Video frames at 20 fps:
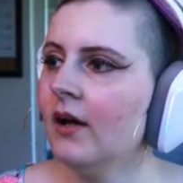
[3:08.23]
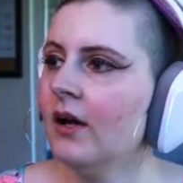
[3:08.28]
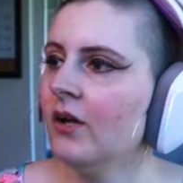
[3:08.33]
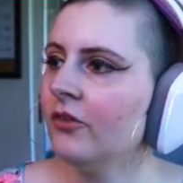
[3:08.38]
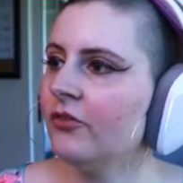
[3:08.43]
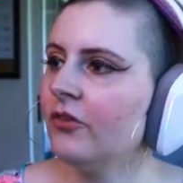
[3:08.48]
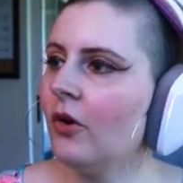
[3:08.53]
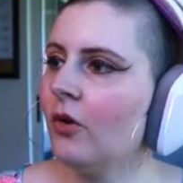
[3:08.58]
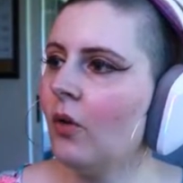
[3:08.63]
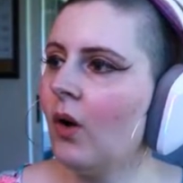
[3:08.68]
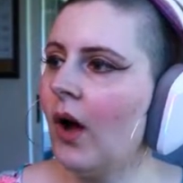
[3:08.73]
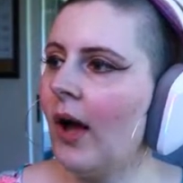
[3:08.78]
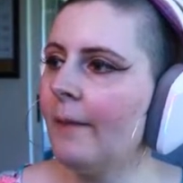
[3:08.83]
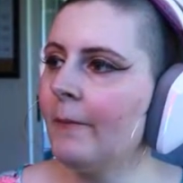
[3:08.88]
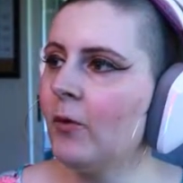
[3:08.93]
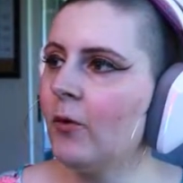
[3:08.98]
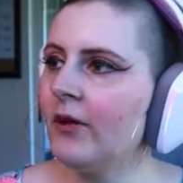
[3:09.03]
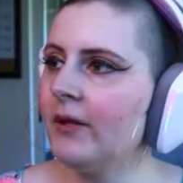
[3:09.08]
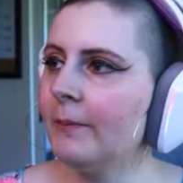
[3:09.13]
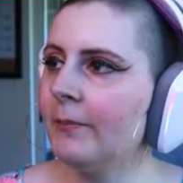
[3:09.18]
So I'm
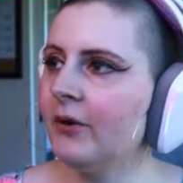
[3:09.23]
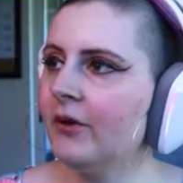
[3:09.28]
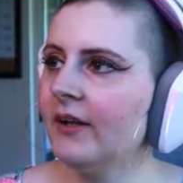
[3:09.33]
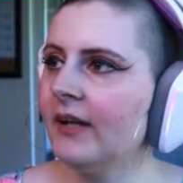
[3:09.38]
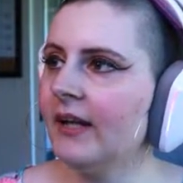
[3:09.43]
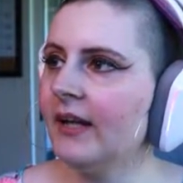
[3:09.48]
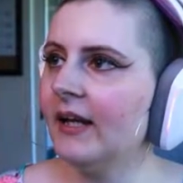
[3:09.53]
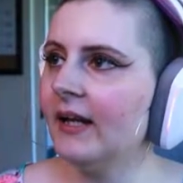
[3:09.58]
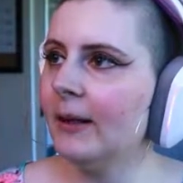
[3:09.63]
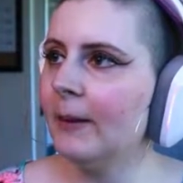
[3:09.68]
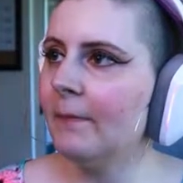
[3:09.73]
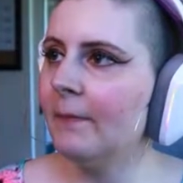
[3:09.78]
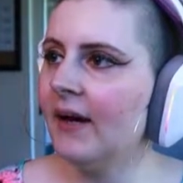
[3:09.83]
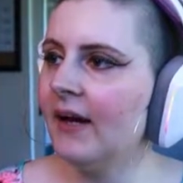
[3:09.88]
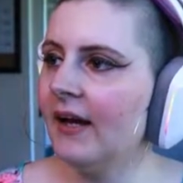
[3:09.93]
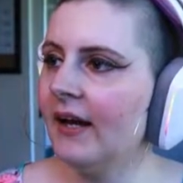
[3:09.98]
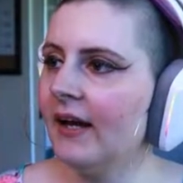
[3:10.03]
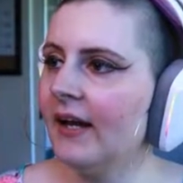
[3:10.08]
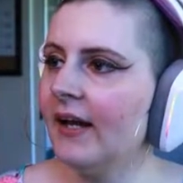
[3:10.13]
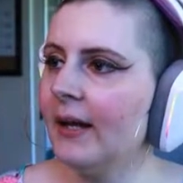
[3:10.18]
going to put in
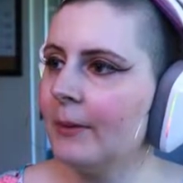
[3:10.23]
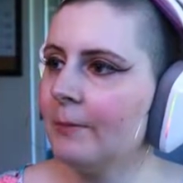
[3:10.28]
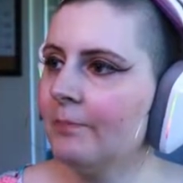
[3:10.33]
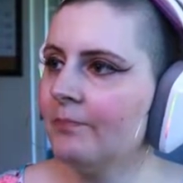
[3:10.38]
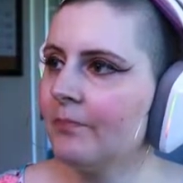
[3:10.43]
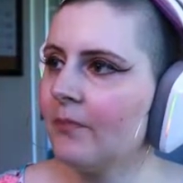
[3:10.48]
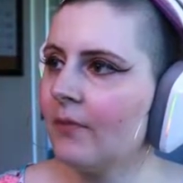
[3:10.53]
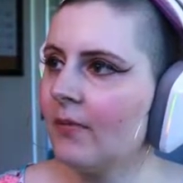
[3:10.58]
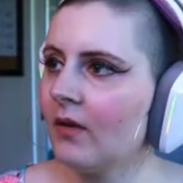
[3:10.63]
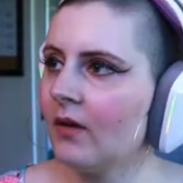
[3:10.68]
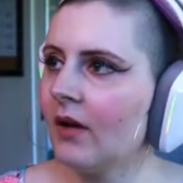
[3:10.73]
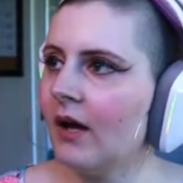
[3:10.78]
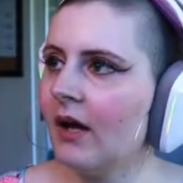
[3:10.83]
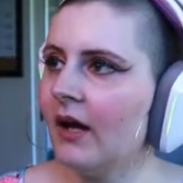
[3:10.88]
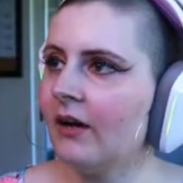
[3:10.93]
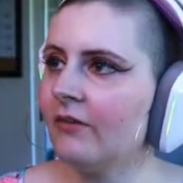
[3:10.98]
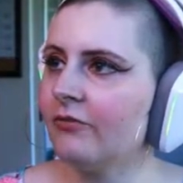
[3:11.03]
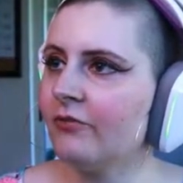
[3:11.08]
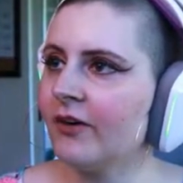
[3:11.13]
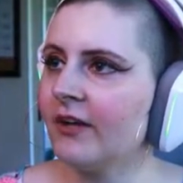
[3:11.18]
my
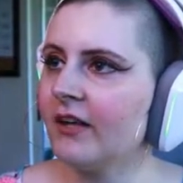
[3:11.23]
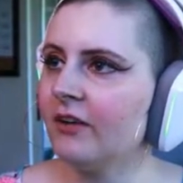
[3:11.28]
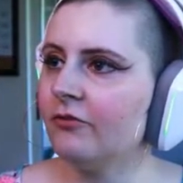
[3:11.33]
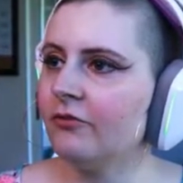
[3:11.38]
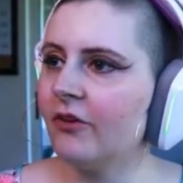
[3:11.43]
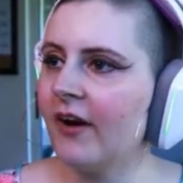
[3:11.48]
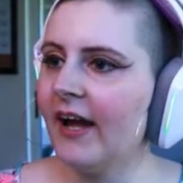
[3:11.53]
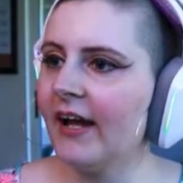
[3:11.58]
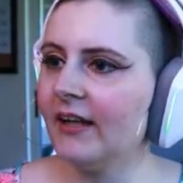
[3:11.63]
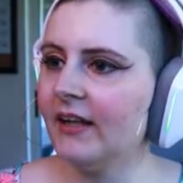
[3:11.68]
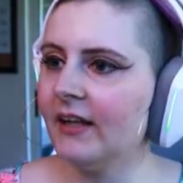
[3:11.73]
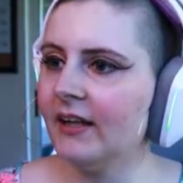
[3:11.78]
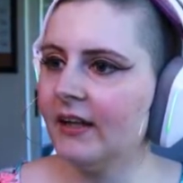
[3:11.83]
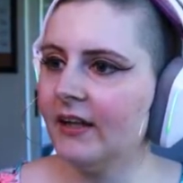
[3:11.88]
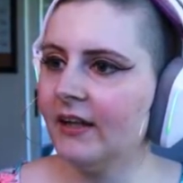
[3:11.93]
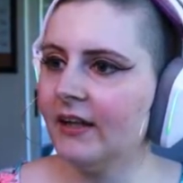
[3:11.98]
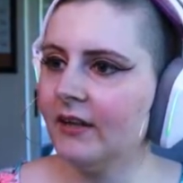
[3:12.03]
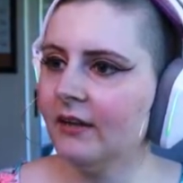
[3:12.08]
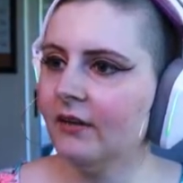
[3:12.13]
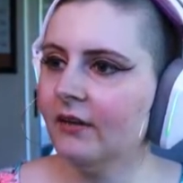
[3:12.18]
freaking
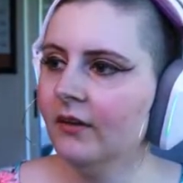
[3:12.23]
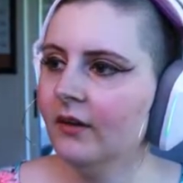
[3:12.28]
frackin'